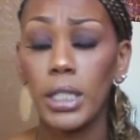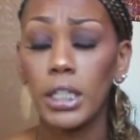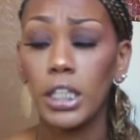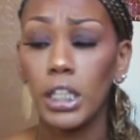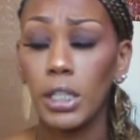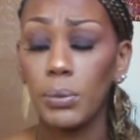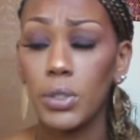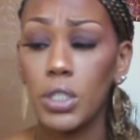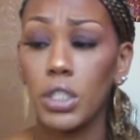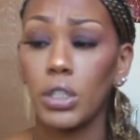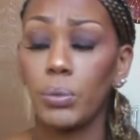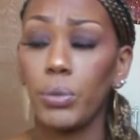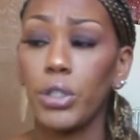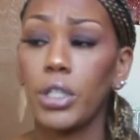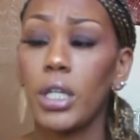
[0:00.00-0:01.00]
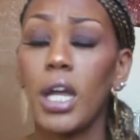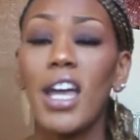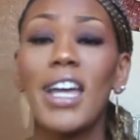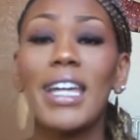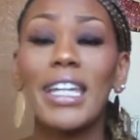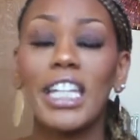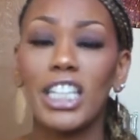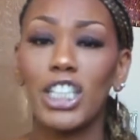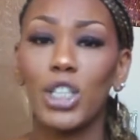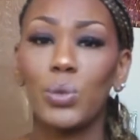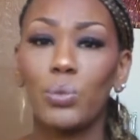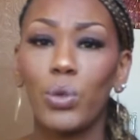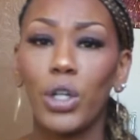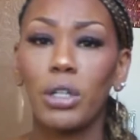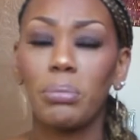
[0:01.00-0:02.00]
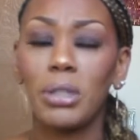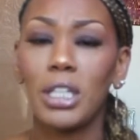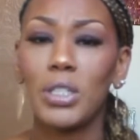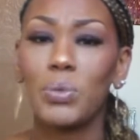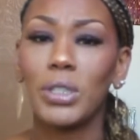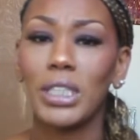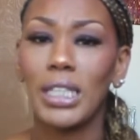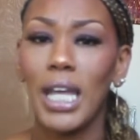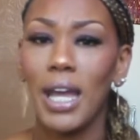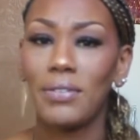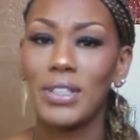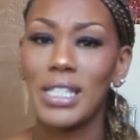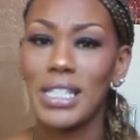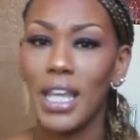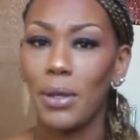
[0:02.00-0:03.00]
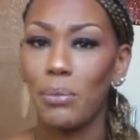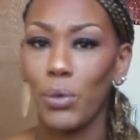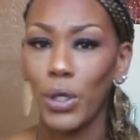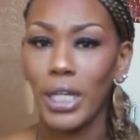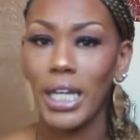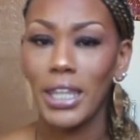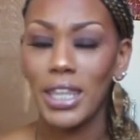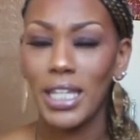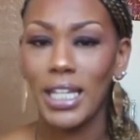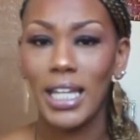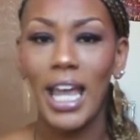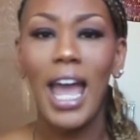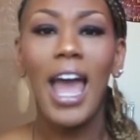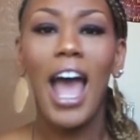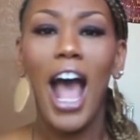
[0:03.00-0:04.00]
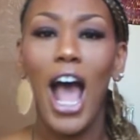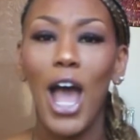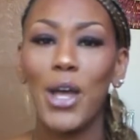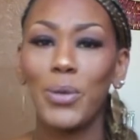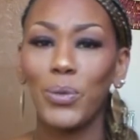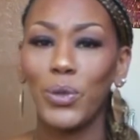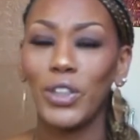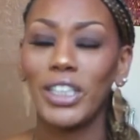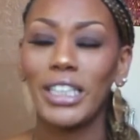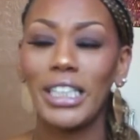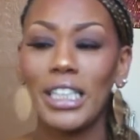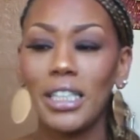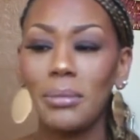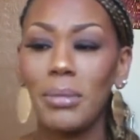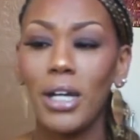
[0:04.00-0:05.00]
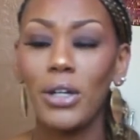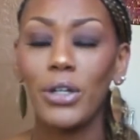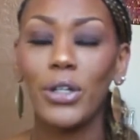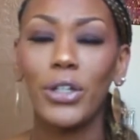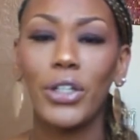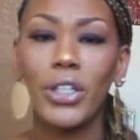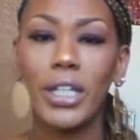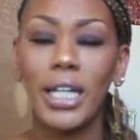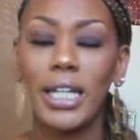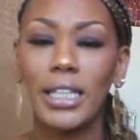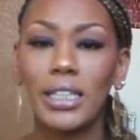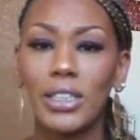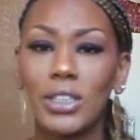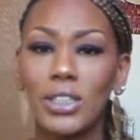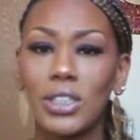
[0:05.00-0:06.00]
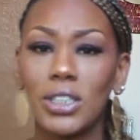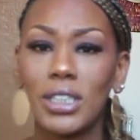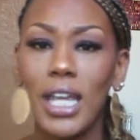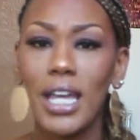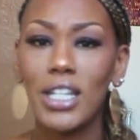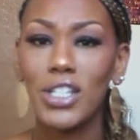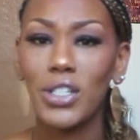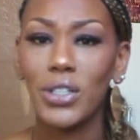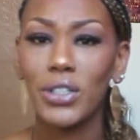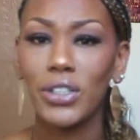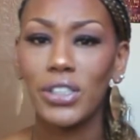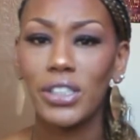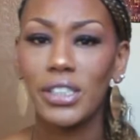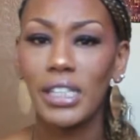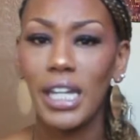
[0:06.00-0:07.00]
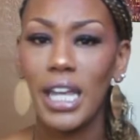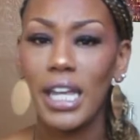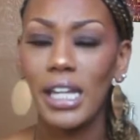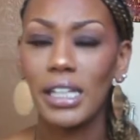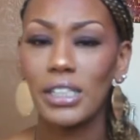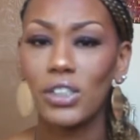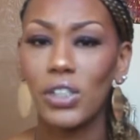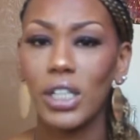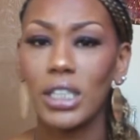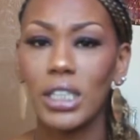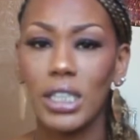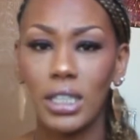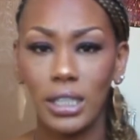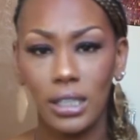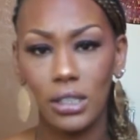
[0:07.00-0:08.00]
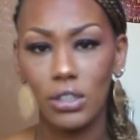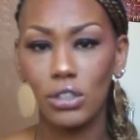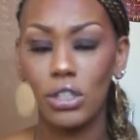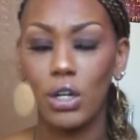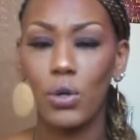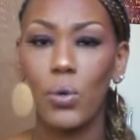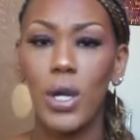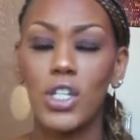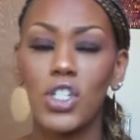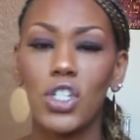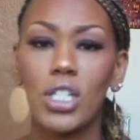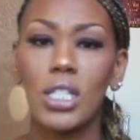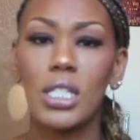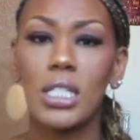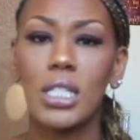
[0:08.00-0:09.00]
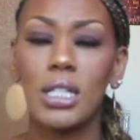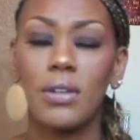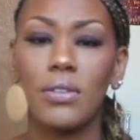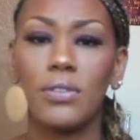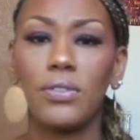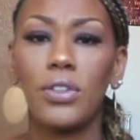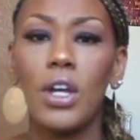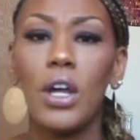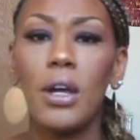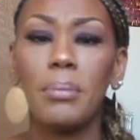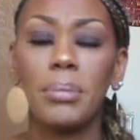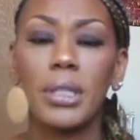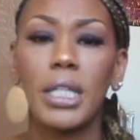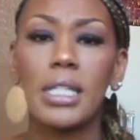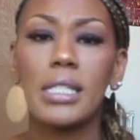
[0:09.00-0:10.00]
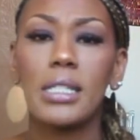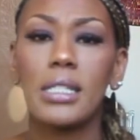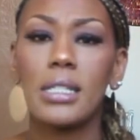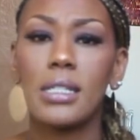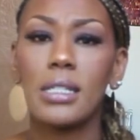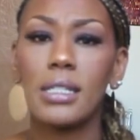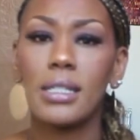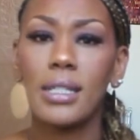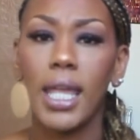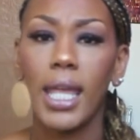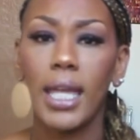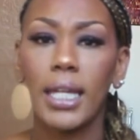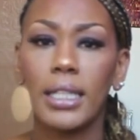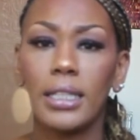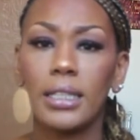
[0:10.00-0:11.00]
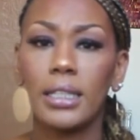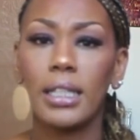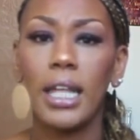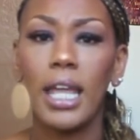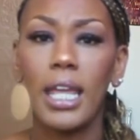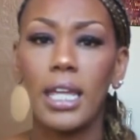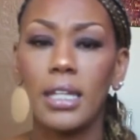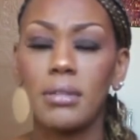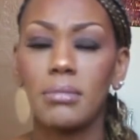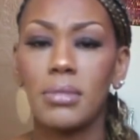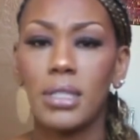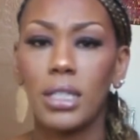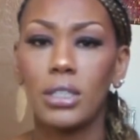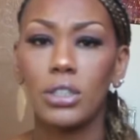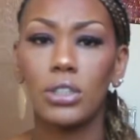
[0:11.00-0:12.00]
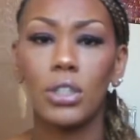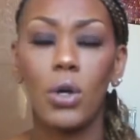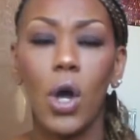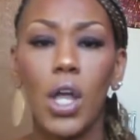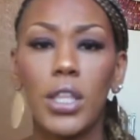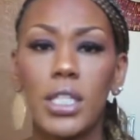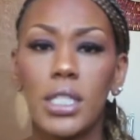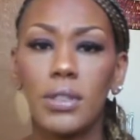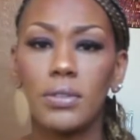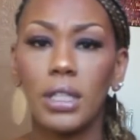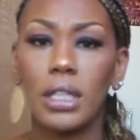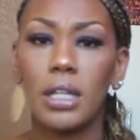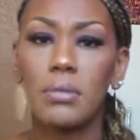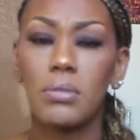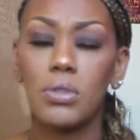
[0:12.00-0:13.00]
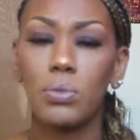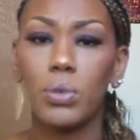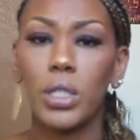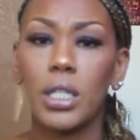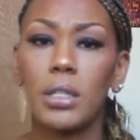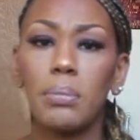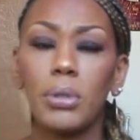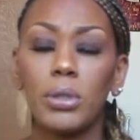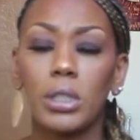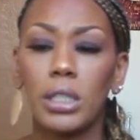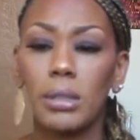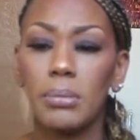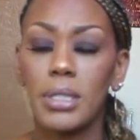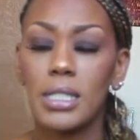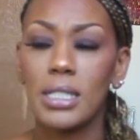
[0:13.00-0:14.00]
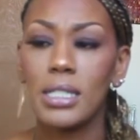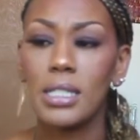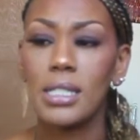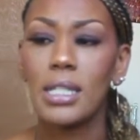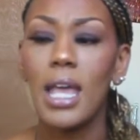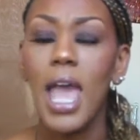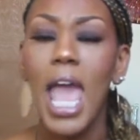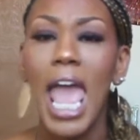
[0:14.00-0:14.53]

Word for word: I thought that was going to work. It didn't work because we didn't have the same work ethic. I would email her and text her and try to get, you know, questions of places and names and, you know, all the stuff that comes with building a business.